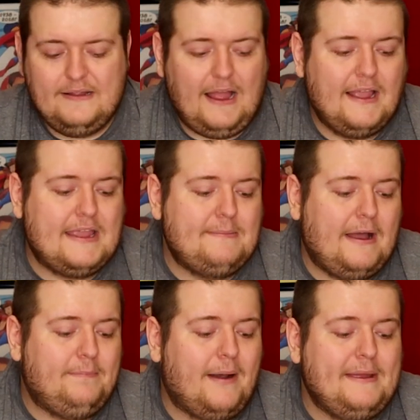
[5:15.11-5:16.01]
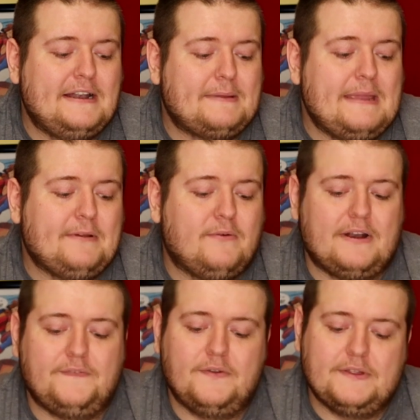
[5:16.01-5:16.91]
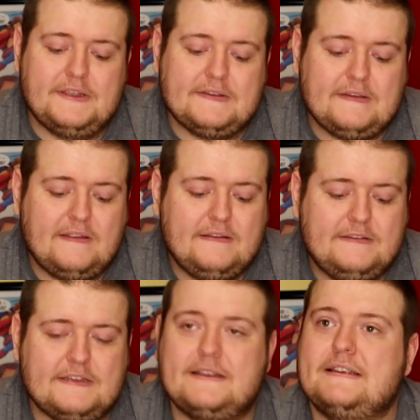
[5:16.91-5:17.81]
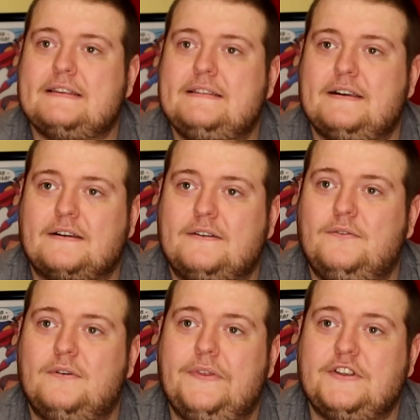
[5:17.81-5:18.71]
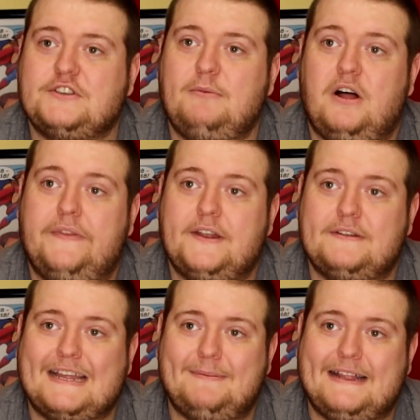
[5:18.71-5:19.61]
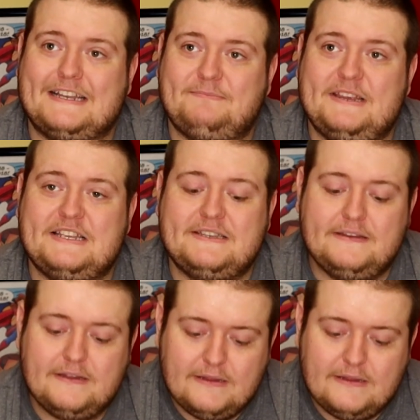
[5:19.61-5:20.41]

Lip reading: I'll probably end up keeping quite a few of these. Just because they're cool and they're small and they don't take up a lot of space.